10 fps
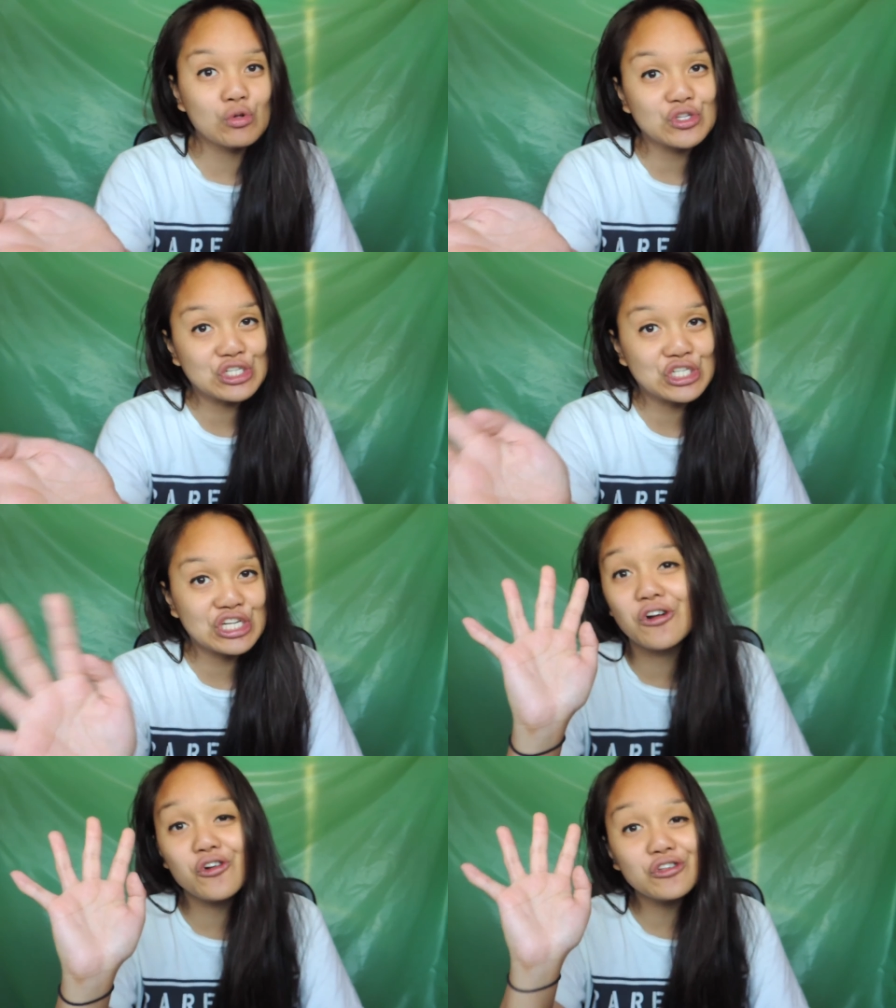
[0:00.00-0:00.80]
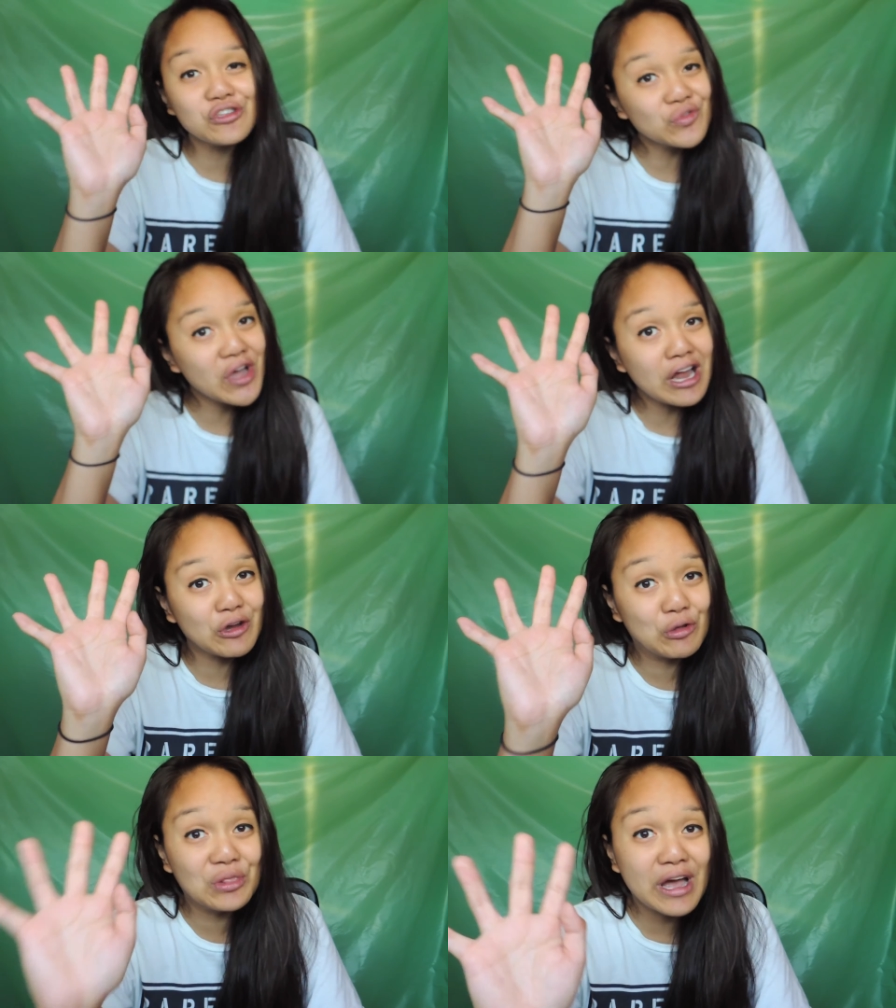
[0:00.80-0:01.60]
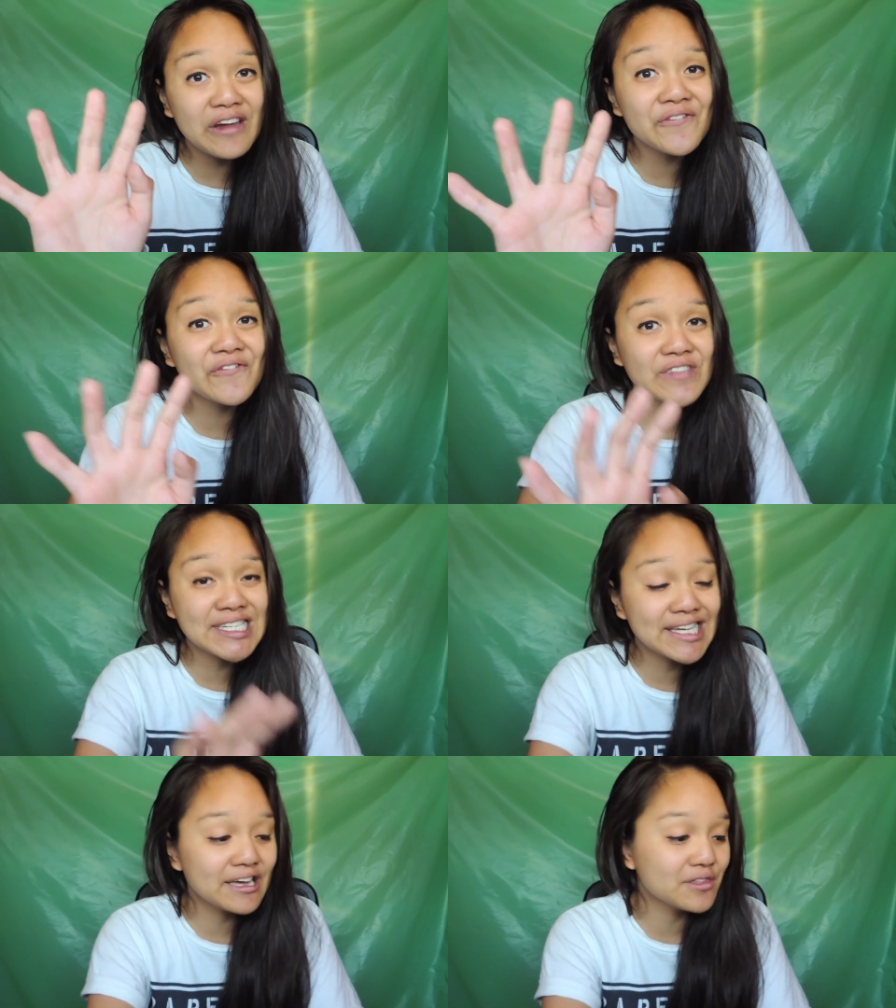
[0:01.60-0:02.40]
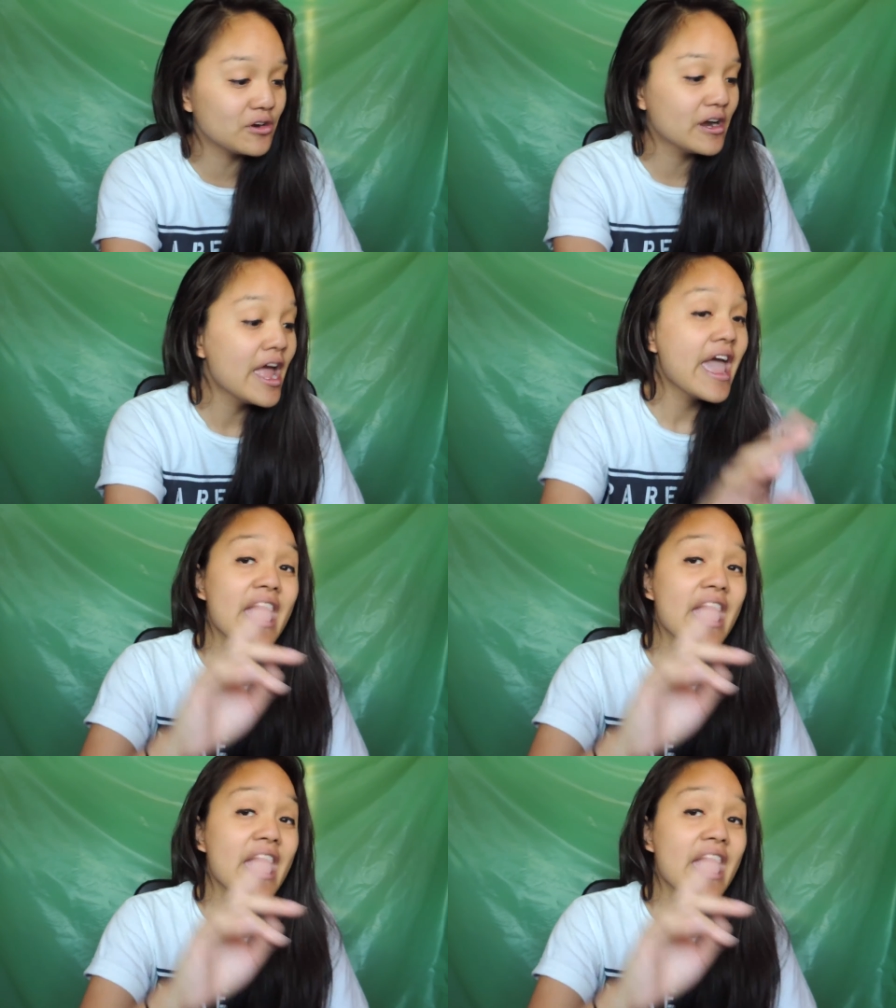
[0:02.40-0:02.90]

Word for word: holy sh- girl, you got your life together.